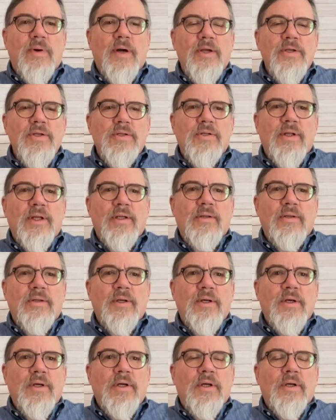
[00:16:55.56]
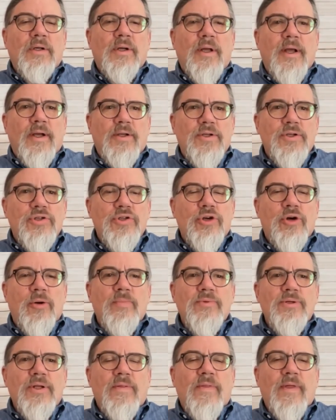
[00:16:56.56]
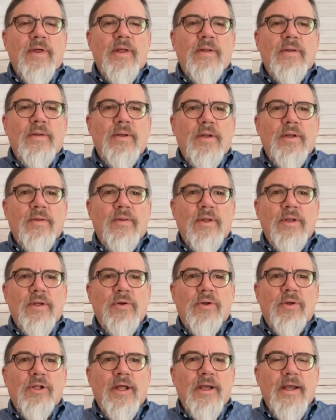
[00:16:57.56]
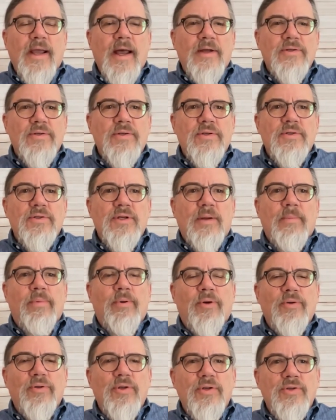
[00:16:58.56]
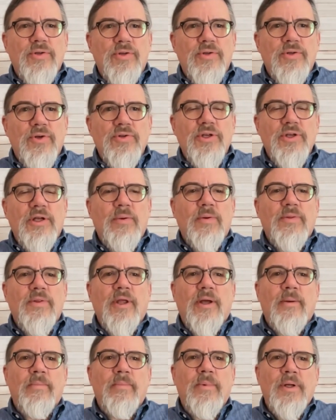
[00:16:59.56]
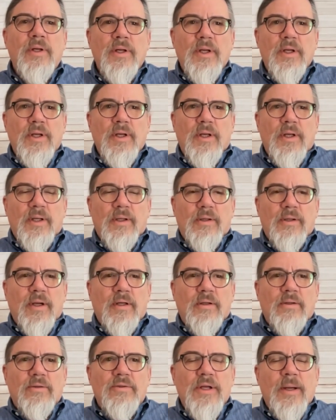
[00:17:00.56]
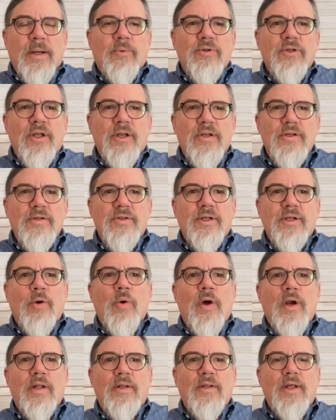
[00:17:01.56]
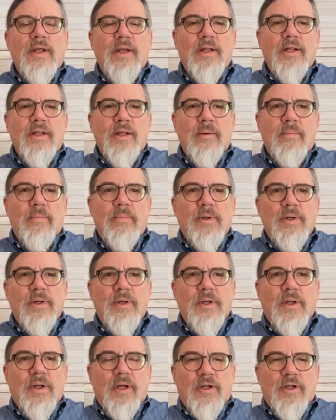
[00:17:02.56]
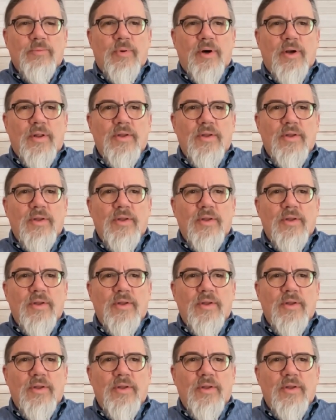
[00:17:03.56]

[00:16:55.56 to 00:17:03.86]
isolate exosomes and then the nucleic acids and proteins associated with them, and simultaneously quantitating them as part of